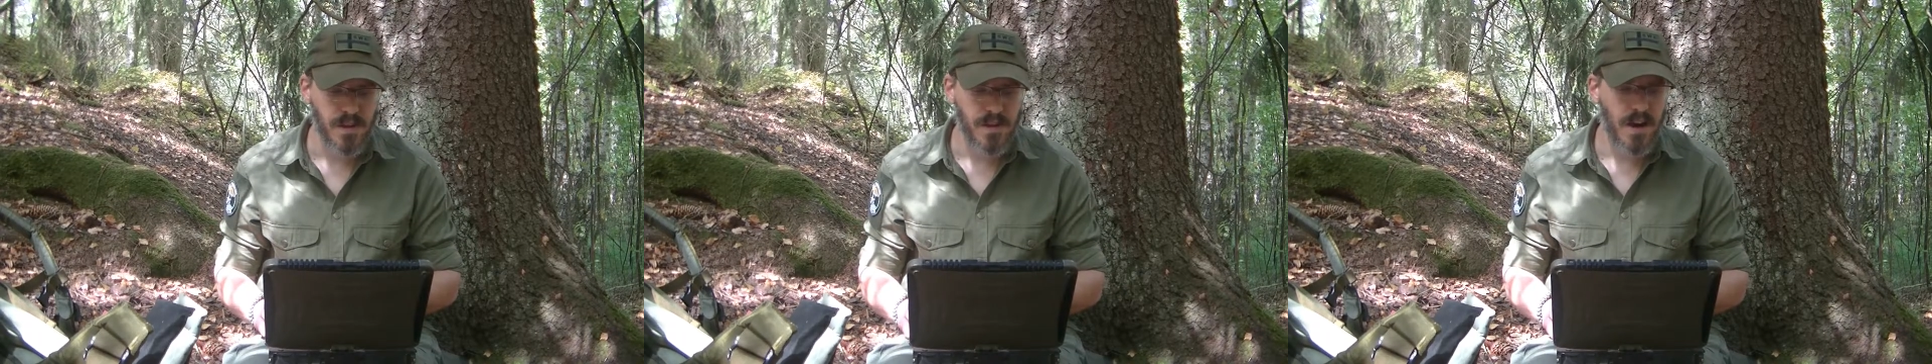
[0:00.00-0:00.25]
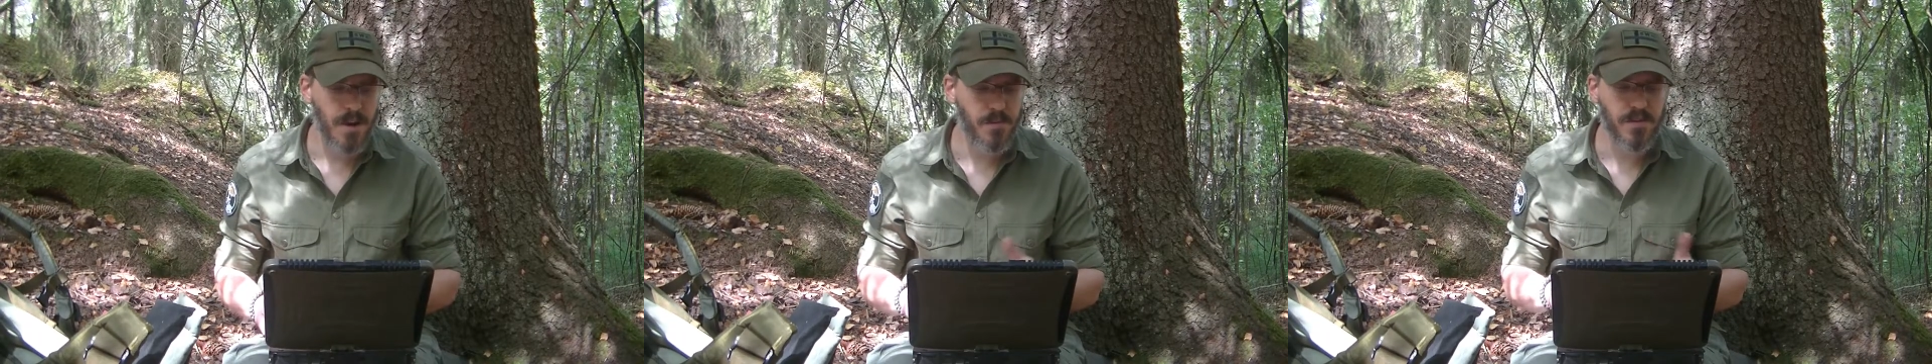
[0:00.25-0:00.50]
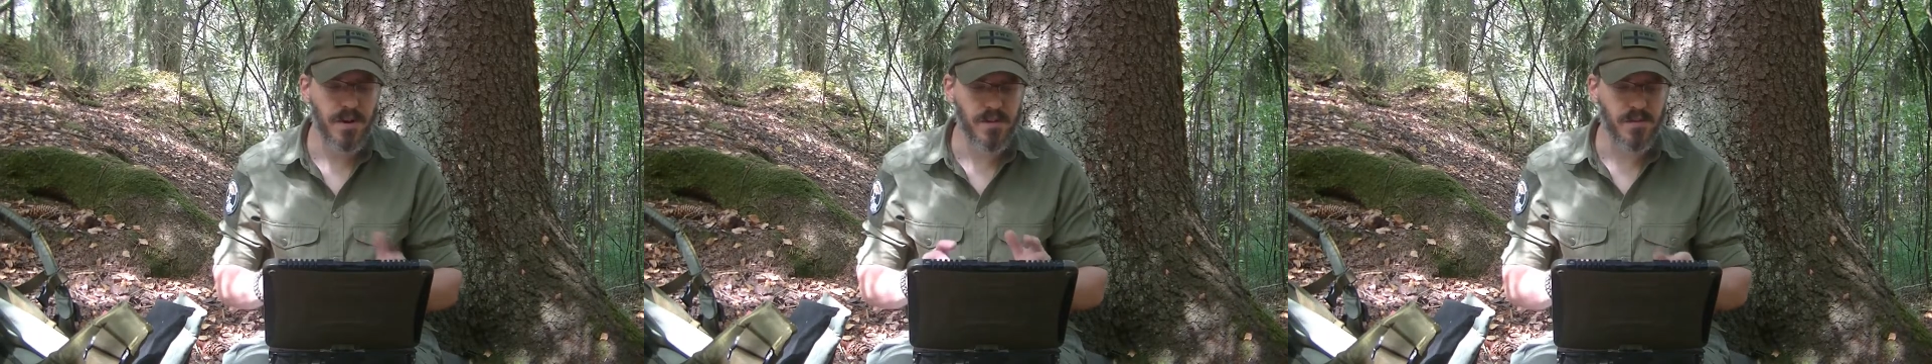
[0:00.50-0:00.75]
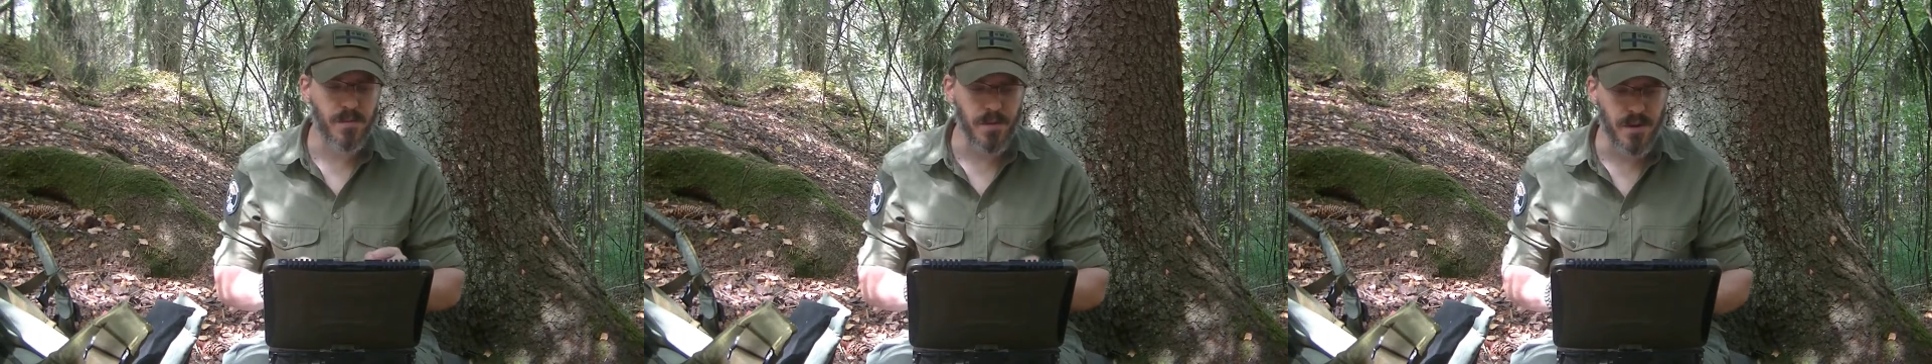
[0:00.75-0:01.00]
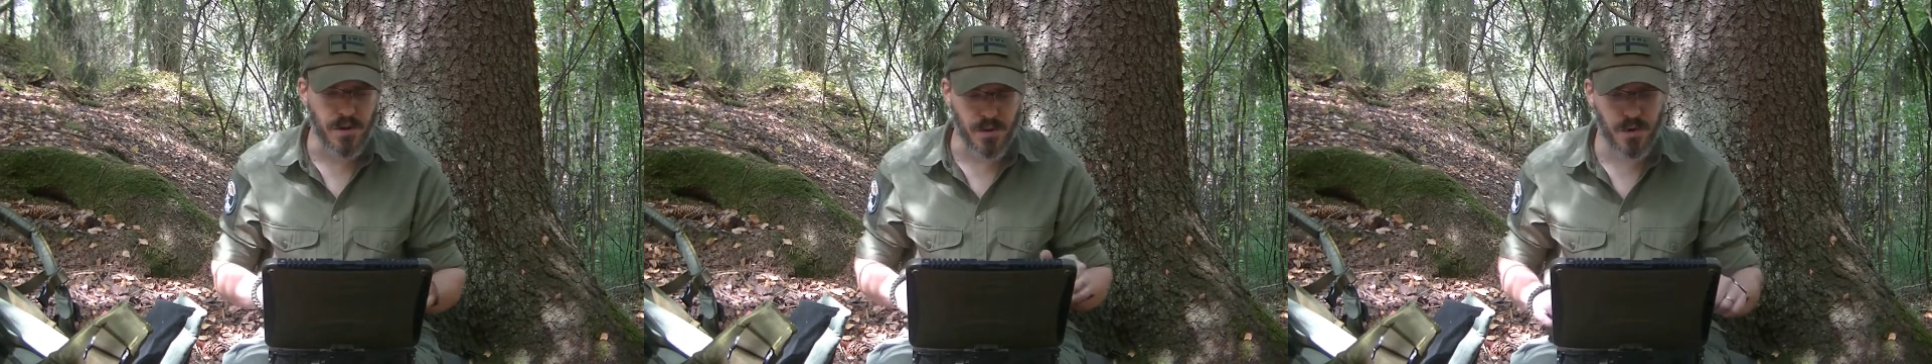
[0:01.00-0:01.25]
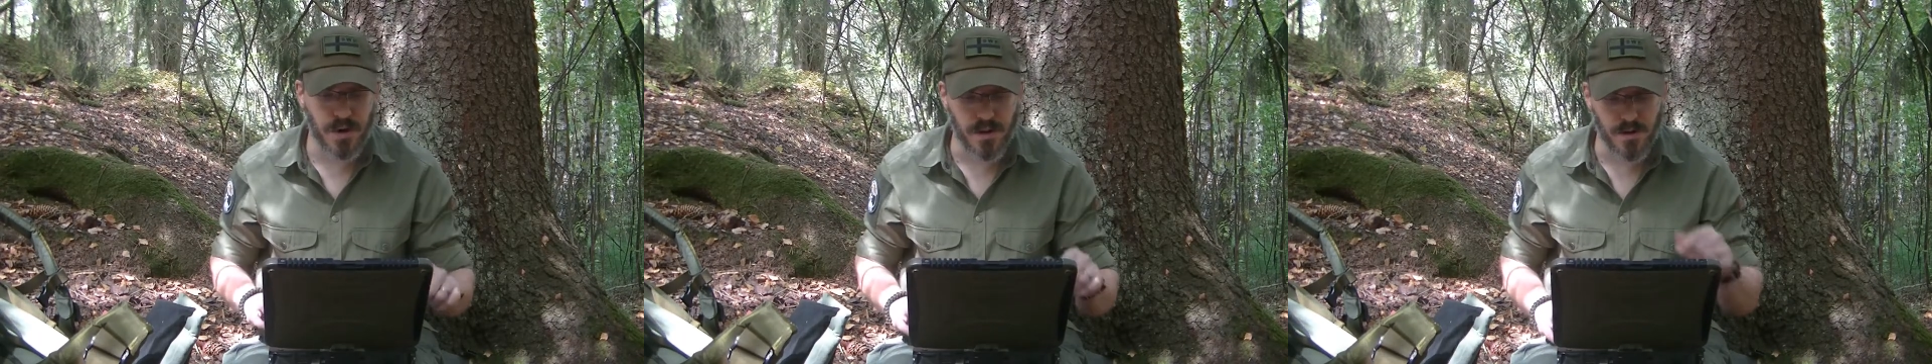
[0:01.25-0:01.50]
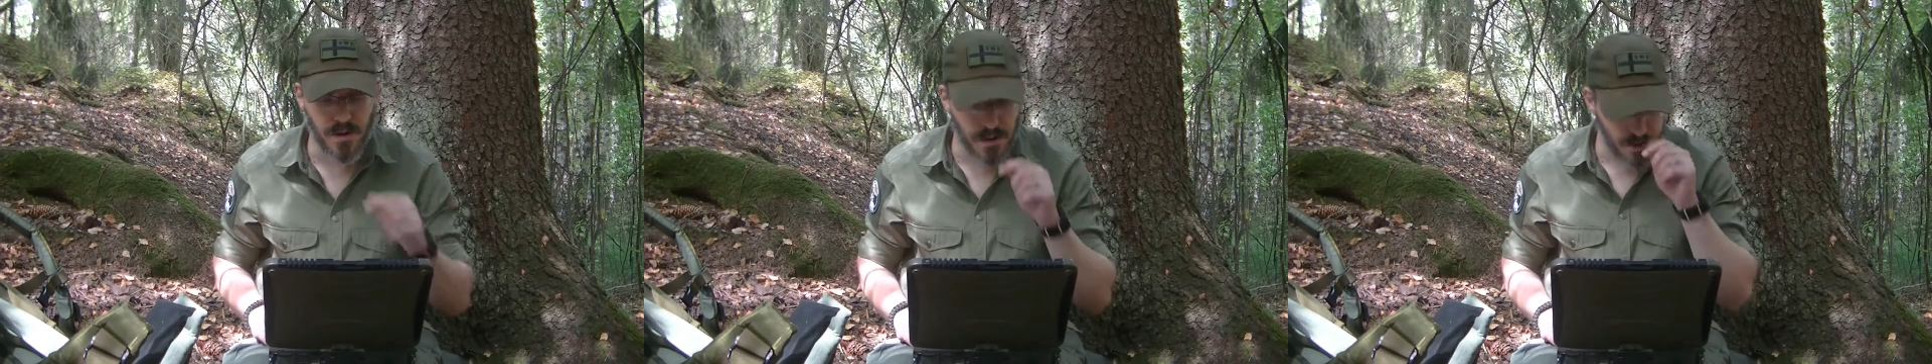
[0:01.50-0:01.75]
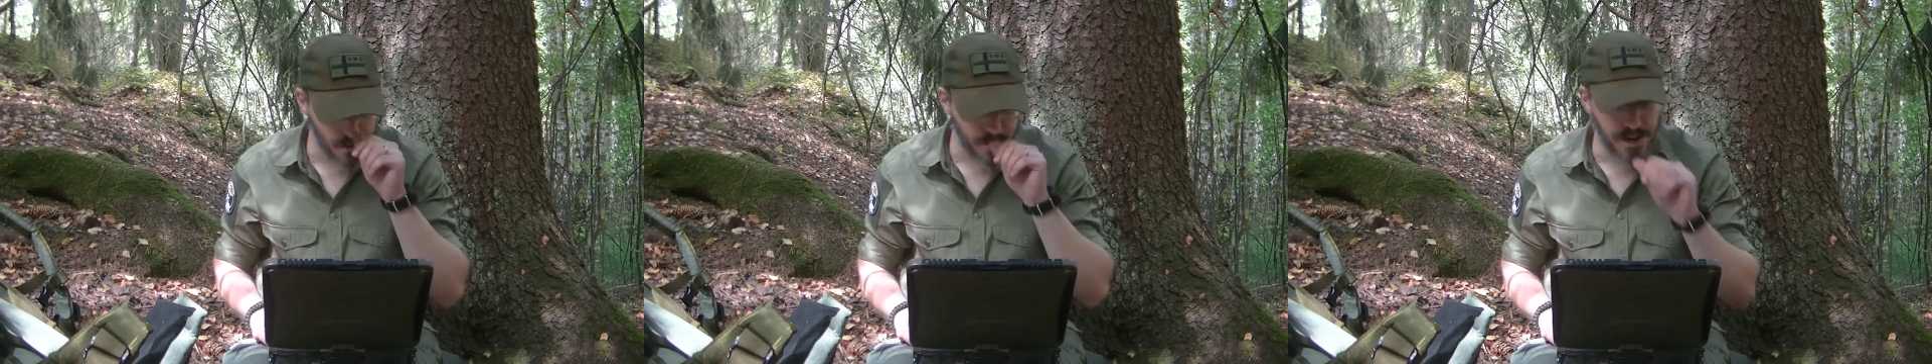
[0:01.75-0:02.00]
I'm trying something new here,
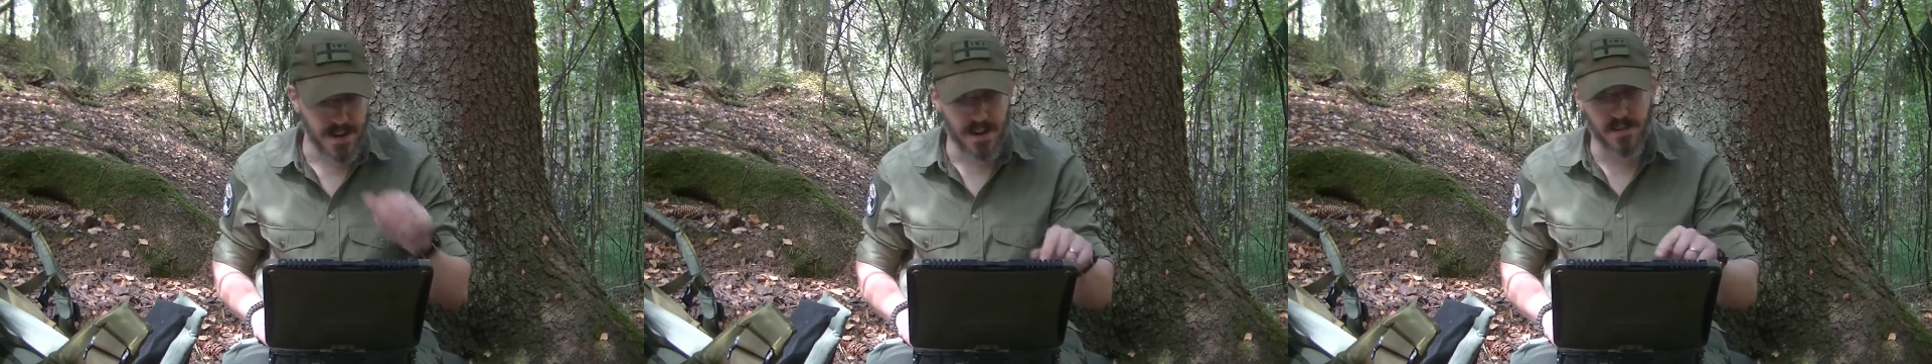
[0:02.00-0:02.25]
reading